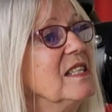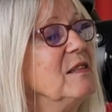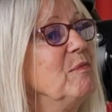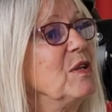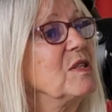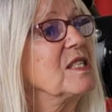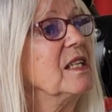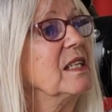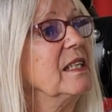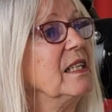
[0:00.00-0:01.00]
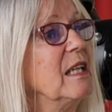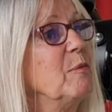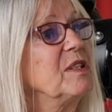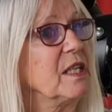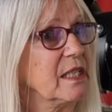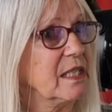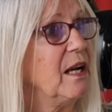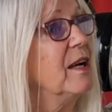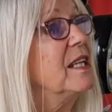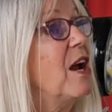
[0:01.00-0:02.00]
in motorcycling then, but
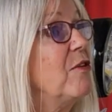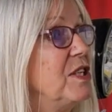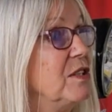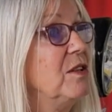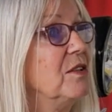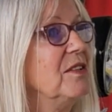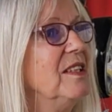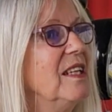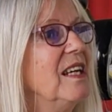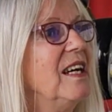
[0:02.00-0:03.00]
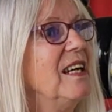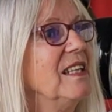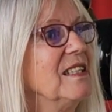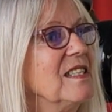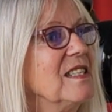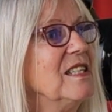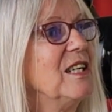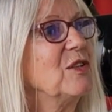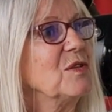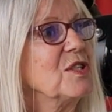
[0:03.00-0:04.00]
I carried on, and
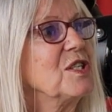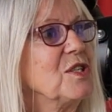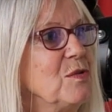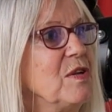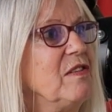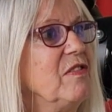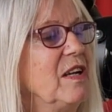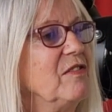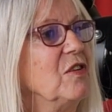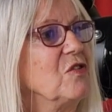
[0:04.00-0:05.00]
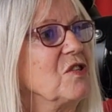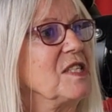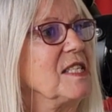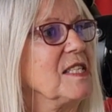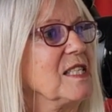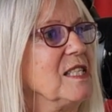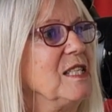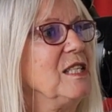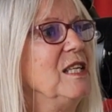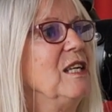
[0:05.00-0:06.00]
I got a Suzuki
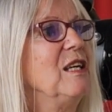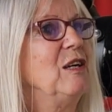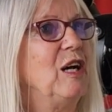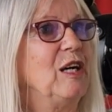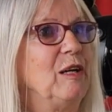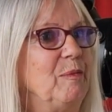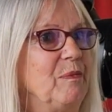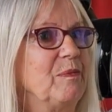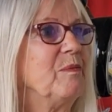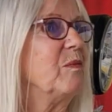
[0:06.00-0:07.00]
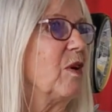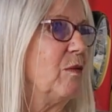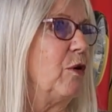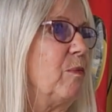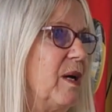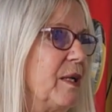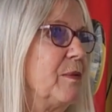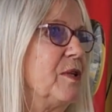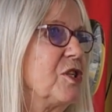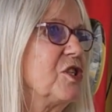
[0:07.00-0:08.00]
500cc road
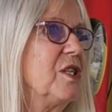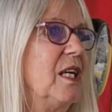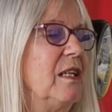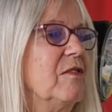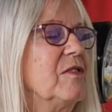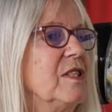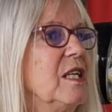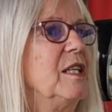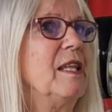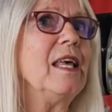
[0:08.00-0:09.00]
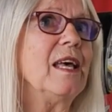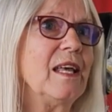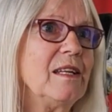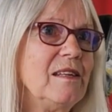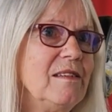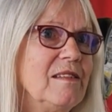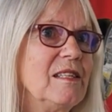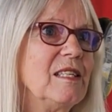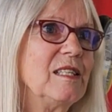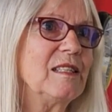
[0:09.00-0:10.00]
bike, which I loved. And then
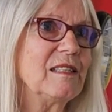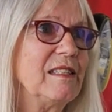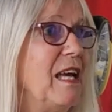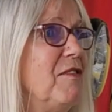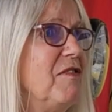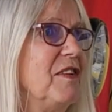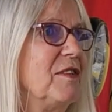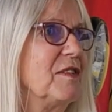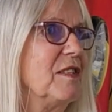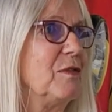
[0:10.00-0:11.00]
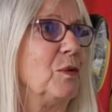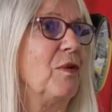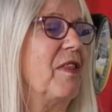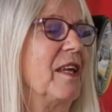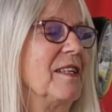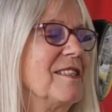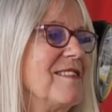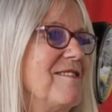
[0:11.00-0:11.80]
the Enfield, of all things.